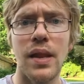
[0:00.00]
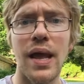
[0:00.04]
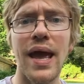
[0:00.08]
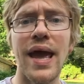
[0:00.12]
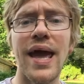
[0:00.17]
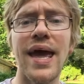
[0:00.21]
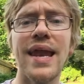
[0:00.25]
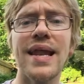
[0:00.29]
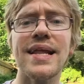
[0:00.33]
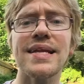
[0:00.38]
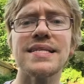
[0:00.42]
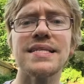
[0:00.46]

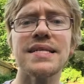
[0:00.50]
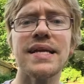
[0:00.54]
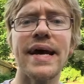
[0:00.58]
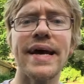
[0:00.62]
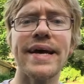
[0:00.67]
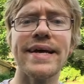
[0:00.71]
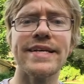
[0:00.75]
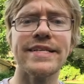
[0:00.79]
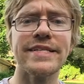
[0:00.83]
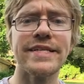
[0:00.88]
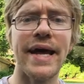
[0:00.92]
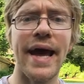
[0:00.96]
And it's
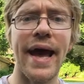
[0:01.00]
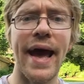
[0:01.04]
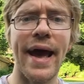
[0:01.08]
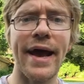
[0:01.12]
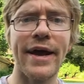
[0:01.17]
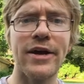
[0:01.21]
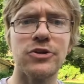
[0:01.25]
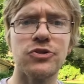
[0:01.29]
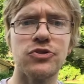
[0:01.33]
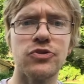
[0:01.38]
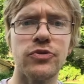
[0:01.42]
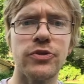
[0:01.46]
nice to
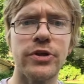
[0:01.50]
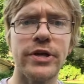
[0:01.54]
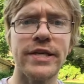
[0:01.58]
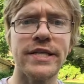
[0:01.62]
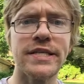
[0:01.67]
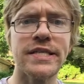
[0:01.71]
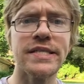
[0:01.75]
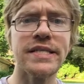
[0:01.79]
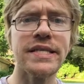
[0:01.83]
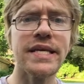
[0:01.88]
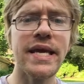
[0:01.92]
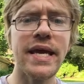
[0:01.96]
actually
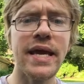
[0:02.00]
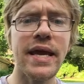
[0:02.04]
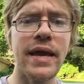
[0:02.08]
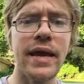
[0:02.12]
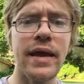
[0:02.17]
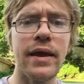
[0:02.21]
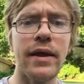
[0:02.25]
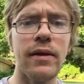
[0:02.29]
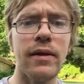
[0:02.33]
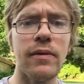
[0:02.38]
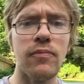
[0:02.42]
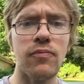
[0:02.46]

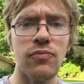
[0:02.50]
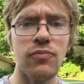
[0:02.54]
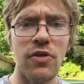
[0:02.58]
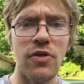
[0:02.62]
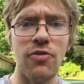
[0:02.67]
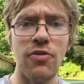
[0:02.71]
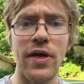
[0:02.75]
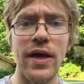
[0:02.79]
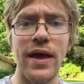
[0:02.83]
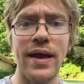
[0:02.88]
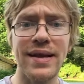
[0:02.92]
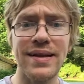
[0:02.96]
see the
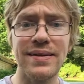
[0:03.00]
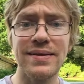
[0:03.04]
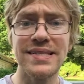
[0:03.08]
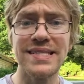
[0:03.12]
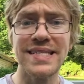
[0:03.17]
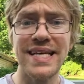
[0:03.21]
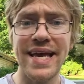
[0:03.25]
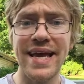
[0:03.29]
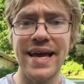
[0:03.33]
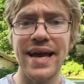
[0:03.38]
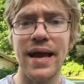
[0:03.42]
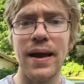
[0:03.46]
thing
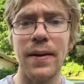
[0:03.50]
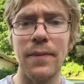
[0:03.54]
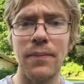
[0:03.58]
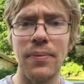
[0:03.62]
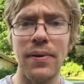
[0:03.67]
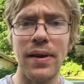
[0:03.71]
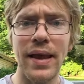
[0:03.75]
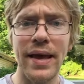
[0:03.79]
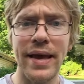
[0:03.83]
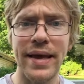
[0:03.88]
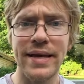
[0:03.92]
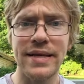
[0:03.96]
taking
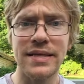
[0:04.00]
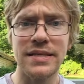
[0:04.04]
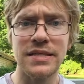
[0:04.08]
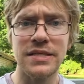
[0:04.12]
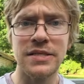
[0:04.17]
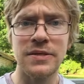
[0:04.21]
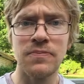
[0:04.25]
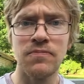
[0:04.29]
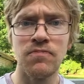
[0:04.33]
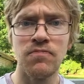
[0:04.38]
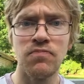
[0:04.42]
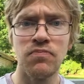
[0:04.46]

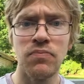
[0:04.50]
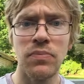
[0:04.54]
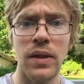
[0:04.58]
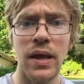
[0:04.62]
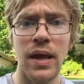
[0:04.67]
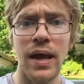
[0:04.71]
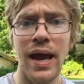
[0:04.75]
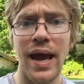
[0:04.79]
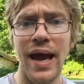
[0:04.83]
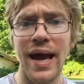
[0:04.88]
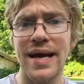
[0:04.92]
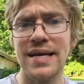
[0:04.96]
place
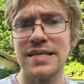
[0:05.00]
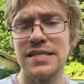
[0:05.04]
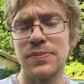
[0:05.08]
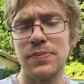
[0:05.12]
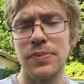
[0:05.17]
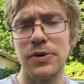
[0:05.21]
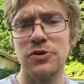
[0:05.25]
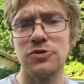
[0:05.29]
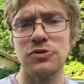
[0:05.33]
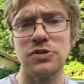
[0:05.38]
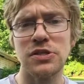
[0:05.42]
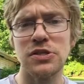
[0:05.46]
as
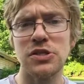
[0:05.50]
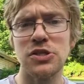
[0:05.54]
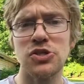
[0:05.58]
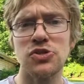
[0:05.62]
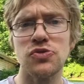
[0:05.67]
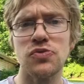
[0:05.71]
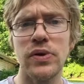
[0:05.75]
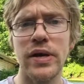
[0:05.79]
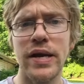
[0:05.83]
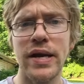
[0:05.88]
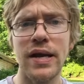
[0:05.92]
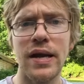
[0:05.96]
opposed to just
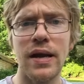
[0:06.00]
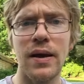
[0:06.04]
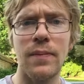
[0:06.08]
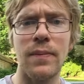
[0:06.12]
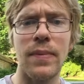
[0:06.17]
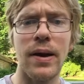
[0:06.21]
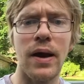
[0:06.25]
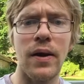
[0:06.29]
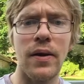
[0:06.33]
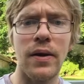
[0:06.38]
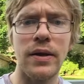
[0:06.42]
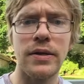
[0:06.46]
reading
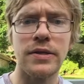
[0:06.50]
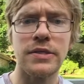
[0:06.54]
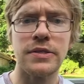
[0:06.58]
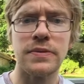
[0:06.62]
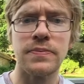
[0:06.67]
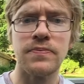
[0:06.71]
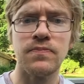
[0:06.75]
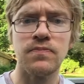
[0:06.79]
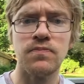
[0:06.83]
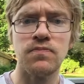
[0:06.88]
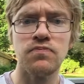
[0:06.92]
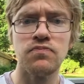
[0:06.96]
about it.
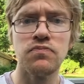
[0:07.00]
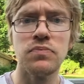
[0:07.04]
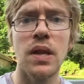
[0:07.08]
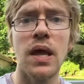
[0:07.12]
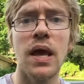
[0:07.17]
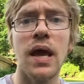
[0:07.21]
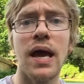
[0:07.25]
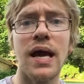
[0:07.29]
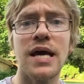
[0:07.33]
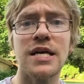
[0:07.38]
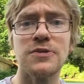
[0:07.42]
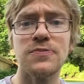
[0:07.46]

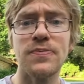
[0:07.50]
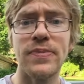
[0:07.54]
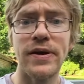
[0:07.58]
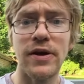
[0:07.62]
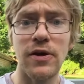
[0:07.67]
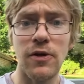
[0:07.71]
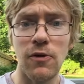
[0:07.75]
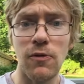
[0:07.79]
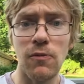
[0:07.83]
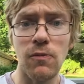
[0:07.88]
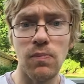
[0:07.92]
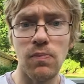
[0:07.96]

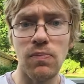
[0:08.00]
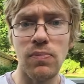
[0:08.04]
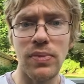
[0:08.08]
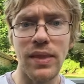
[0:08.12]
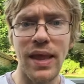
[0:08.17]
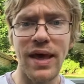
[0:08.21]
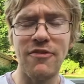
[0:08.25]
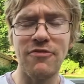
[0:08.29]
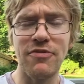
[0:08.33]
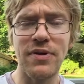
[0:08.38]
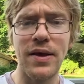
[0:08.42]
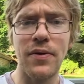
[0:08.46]

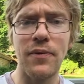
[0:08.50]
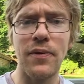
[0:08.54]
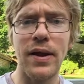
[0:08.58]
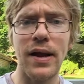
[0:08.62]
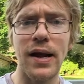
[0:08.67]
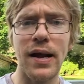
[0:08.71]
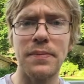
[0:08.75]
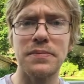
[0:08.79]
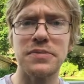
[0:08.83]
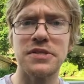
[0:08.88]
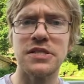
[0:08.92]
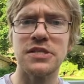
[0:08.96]
Definitely when it
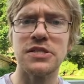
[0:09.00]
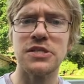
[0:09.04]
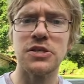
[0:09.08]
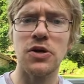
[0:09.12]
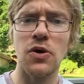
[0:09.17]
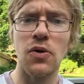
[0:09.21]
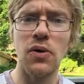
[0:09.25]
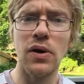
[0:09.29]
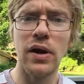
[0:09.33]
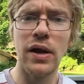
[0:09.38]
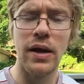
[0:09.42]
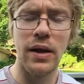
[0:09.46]
comes to
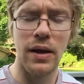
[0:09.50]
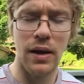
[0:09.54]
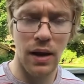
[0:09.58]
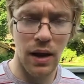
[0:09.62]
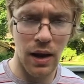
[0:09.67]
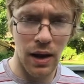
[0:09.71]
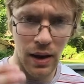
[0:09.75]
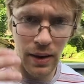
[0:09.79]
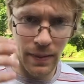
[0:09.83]
scoring